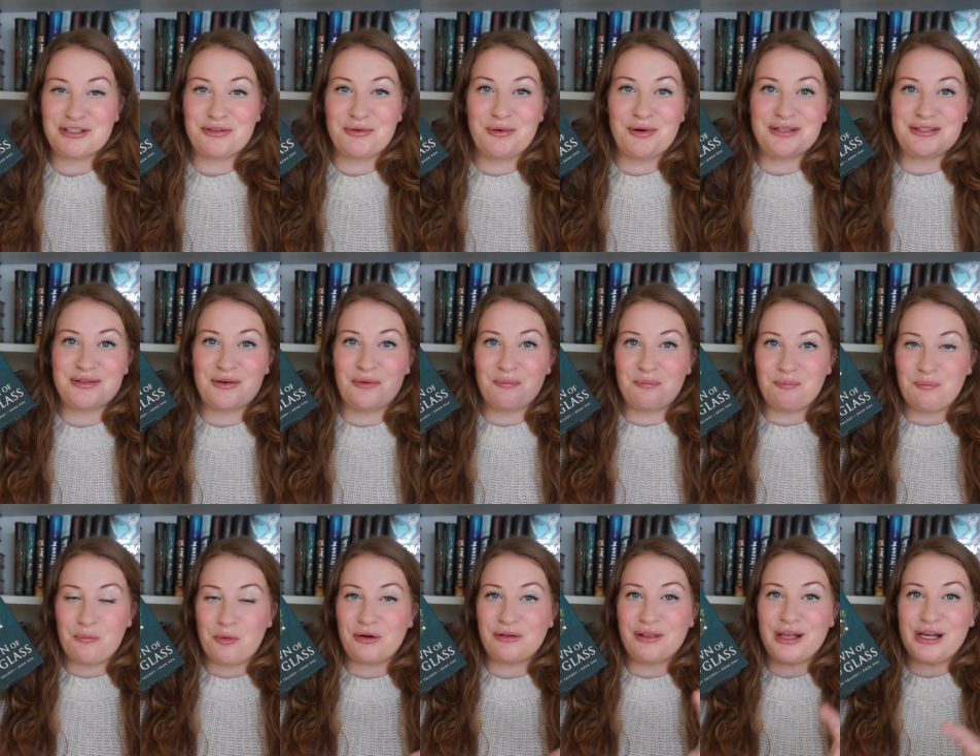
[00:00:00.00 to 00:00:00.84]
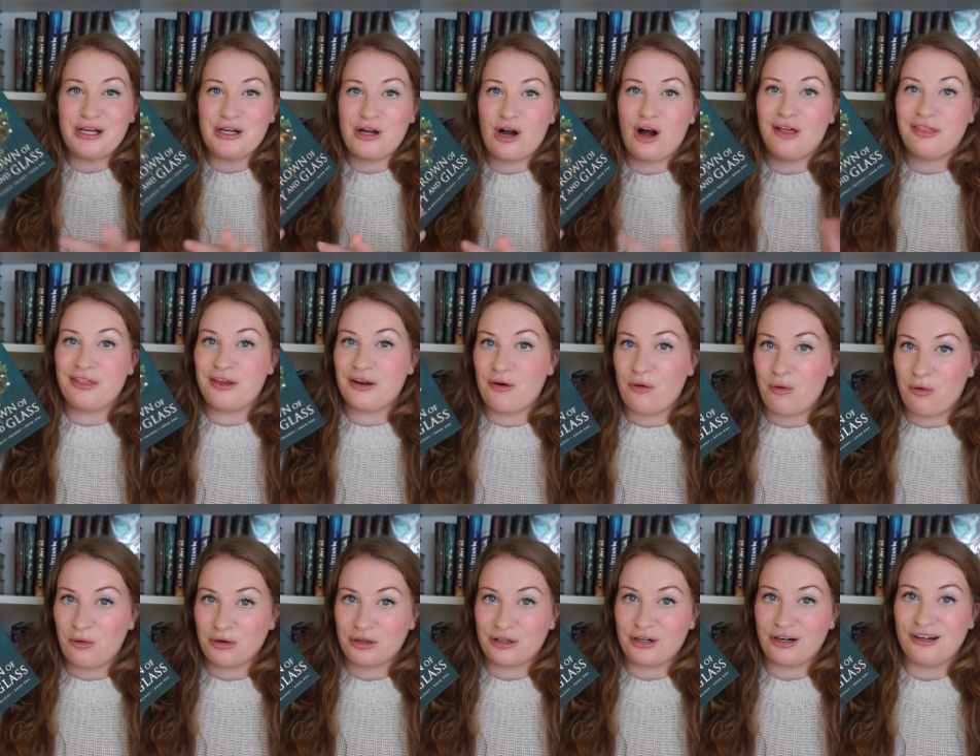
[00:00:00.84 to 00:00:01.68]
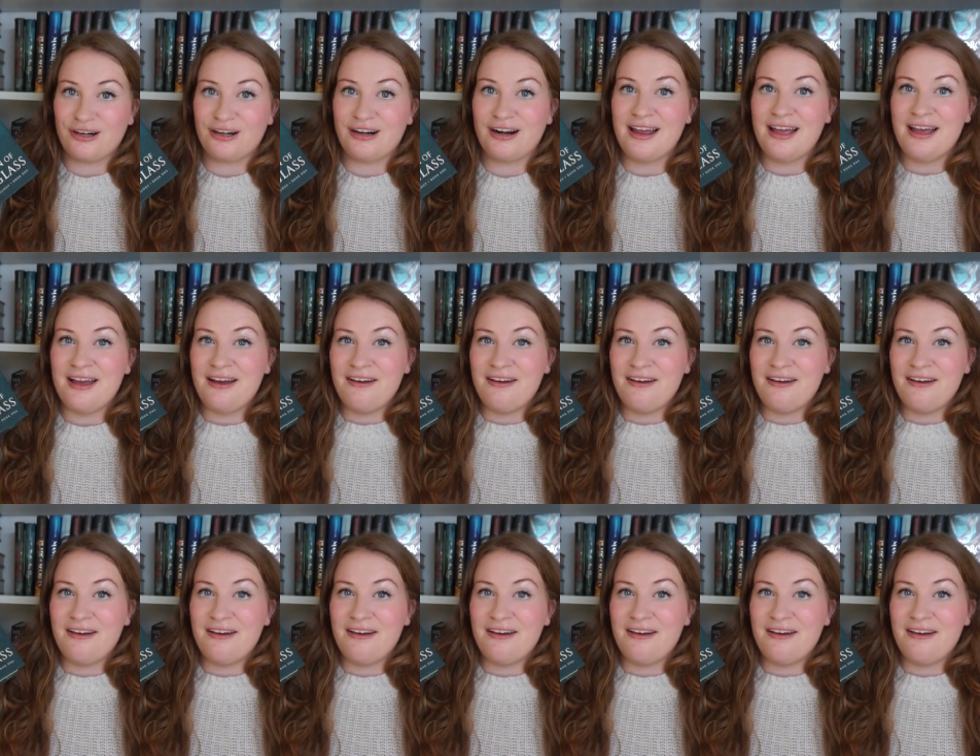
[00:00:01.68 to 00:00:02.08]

So it's more like gothic horror